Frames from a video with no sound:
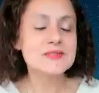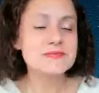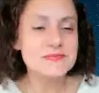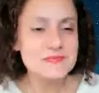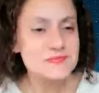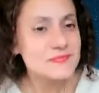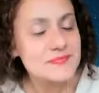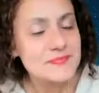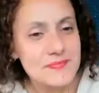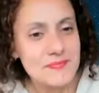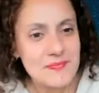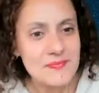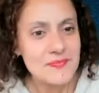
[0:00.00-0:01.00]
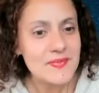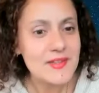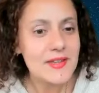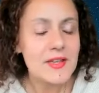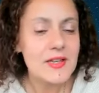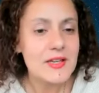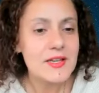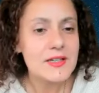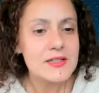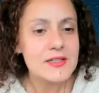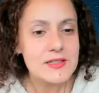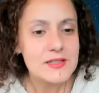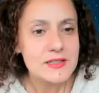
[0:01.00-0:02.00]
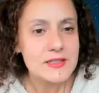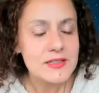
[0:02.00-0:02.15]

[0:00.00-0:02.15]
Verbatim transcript: as you're sharing this with me, it